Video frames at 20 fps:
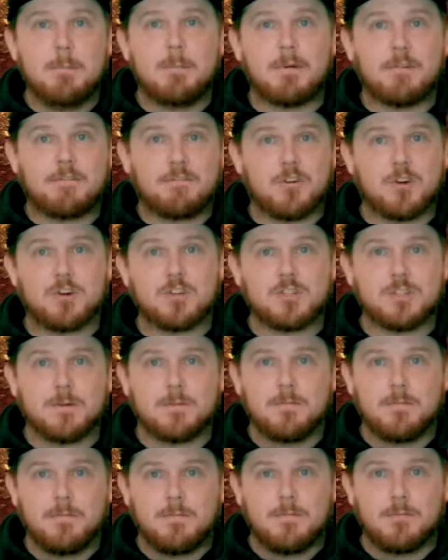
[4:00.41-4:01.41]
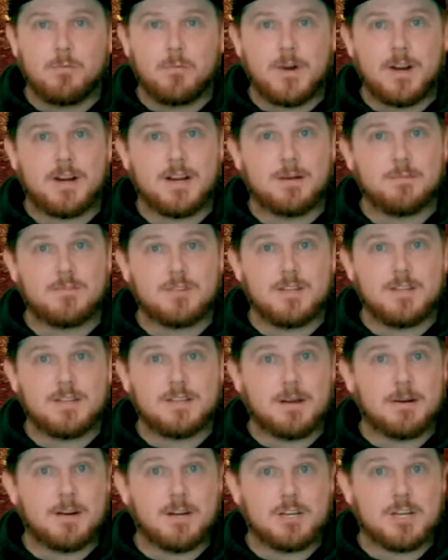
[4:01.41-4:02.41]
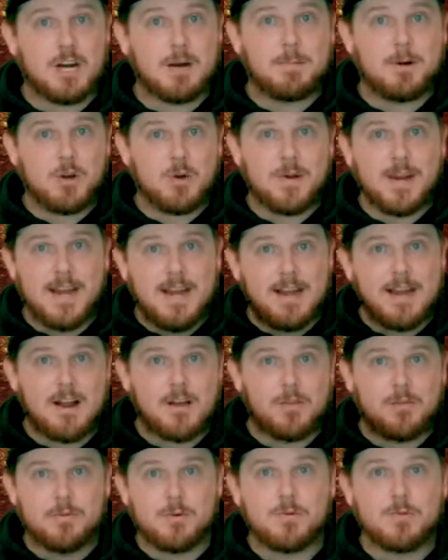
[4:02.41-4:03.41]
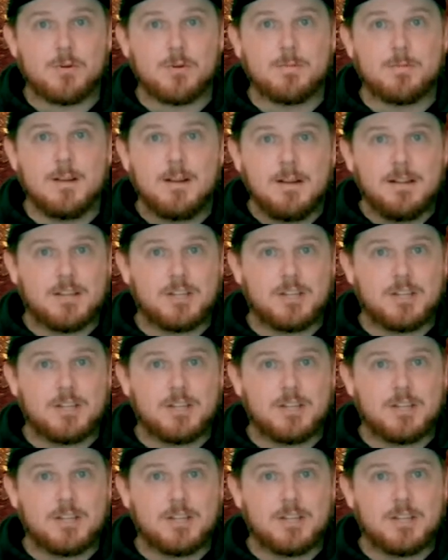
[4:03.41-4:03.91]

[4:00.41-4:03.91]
But first, when it comes to this, I'm going to talk about going in and out of the throne room.